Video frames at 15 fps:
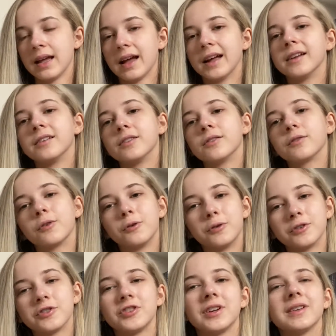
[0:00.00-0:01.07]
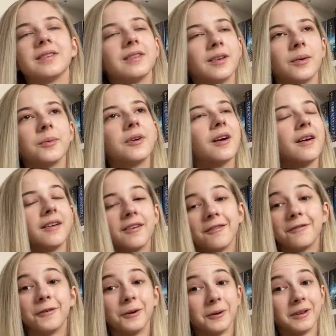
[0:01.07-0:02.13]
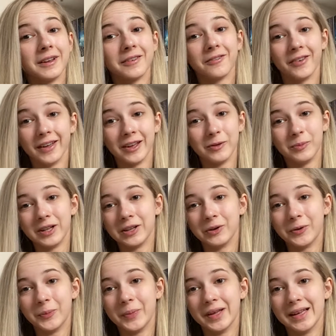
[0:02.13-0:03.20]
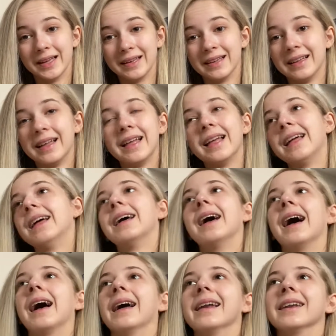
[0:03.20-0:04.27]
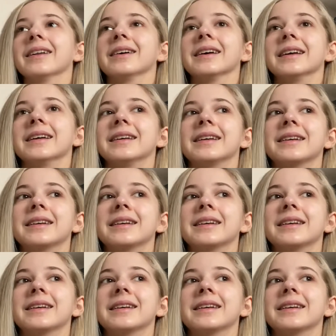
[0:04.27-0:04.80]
and of course she ends up kind of falling for him a little bit. And like,